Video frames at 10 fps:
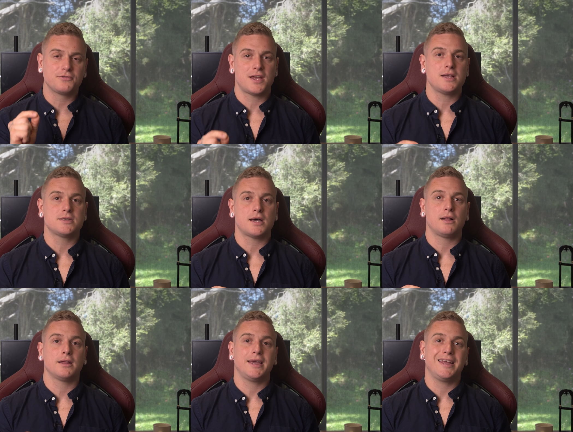of
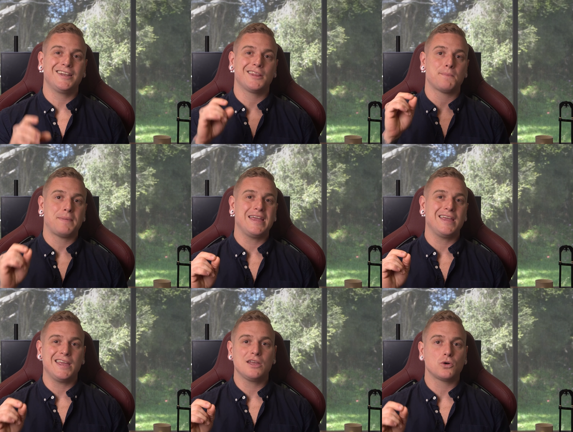detail in the
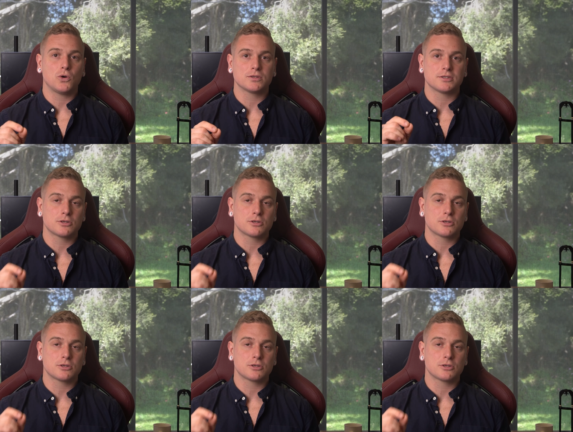PE course at